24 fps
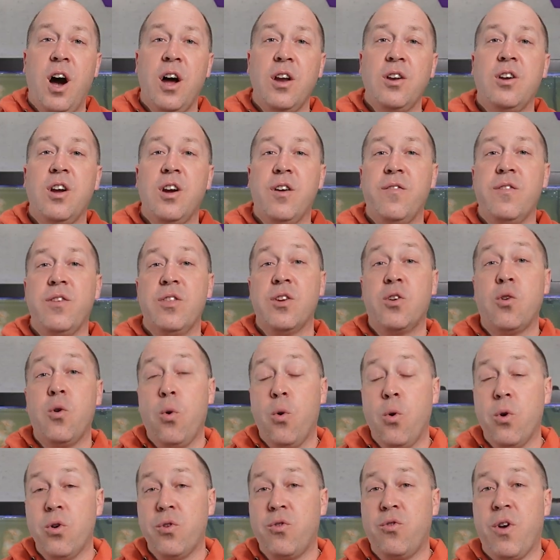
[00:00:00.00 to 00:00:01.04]
uncover the
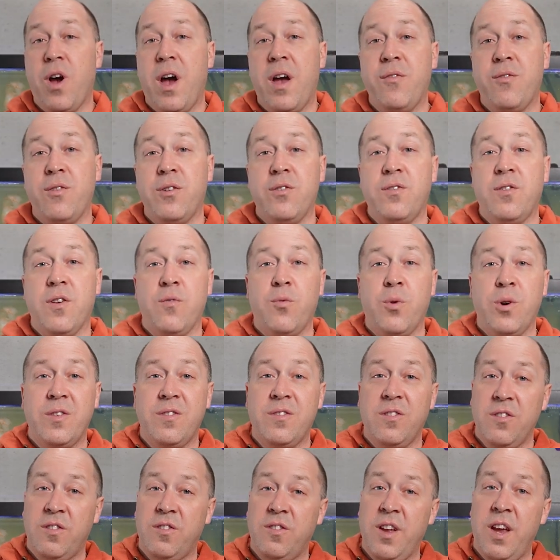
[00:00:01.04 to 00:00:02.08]
core drivers of what
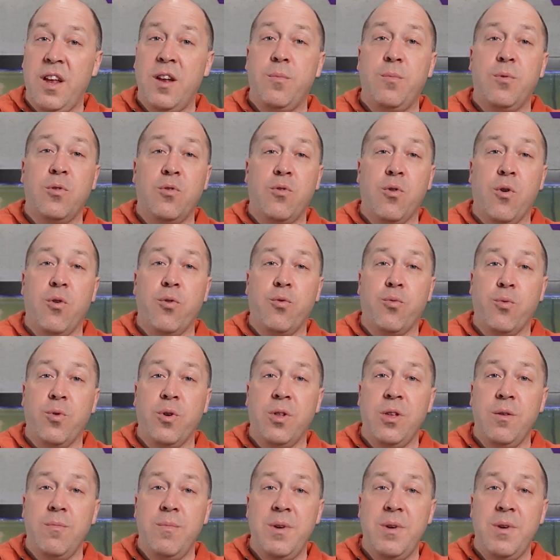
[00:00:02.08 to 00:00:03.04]
sustainable growth really